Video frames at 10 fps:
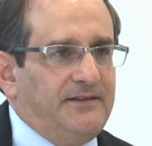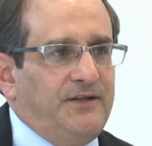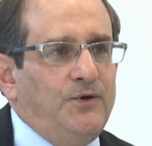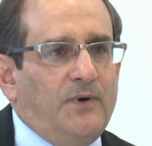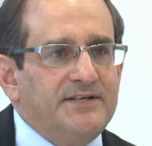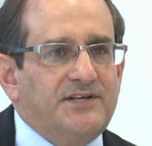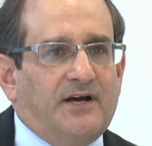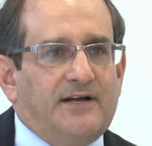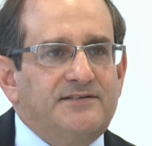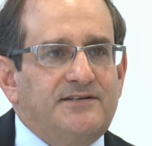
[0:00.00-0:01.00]
The U.S.
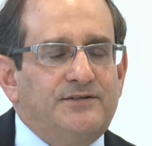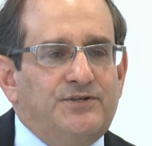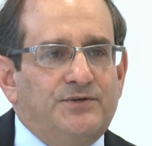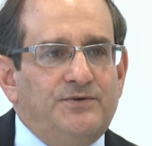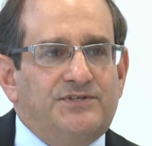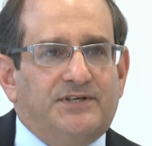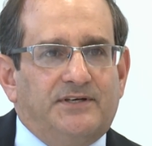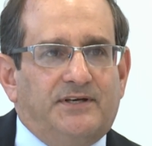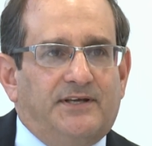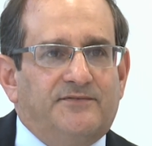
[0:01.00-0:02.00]

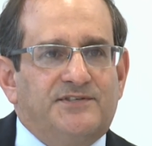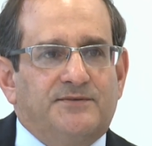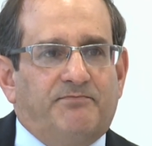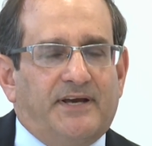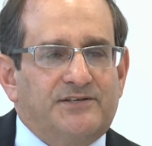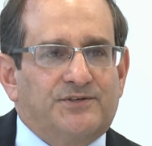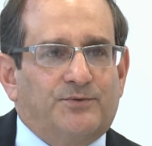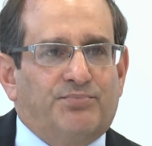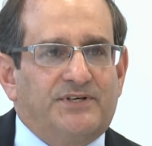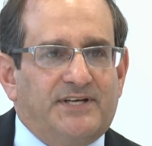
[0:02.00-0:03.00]
Constitution gives special
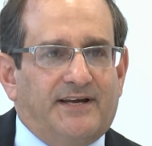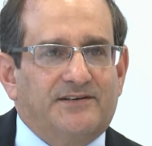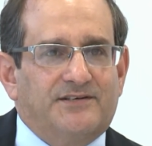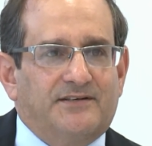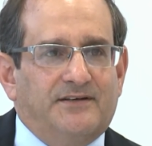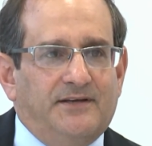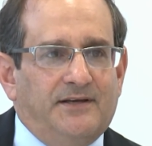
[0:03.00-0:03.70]
protection